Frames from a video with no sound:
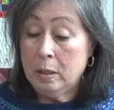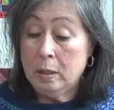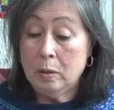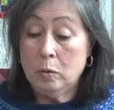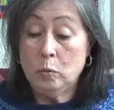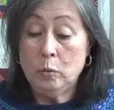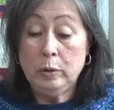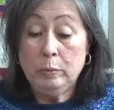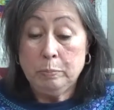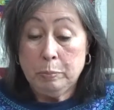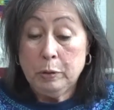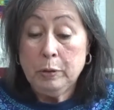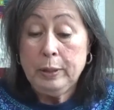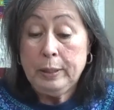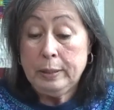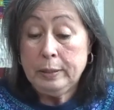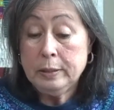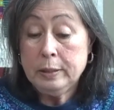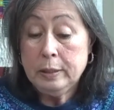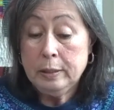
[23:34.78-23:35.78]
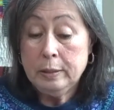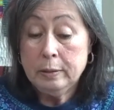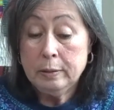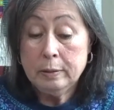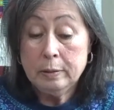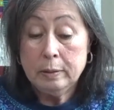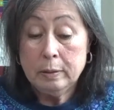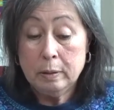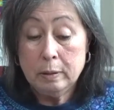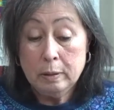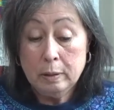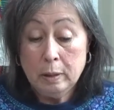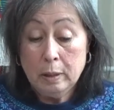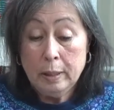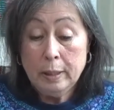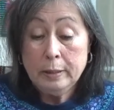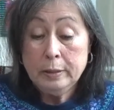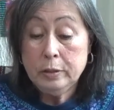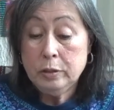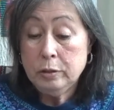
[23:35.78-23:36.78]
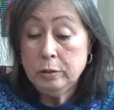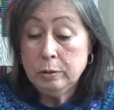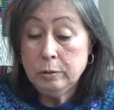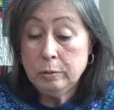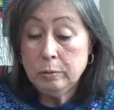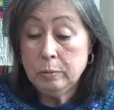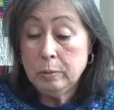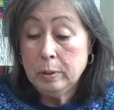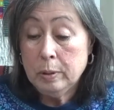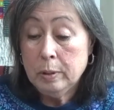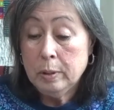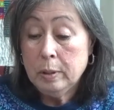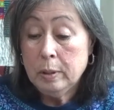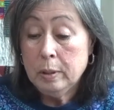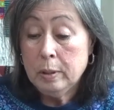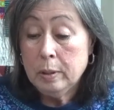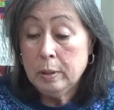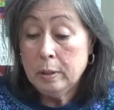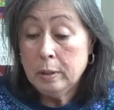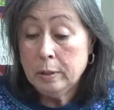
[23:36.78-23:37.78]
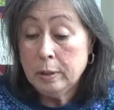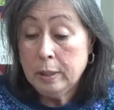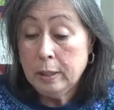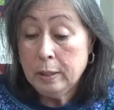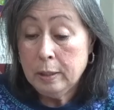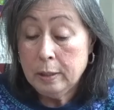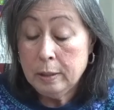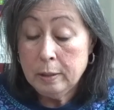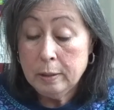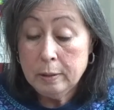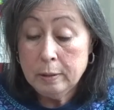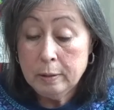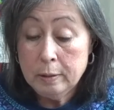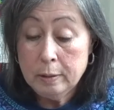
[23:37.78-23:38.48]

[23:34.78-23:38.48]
would print onto the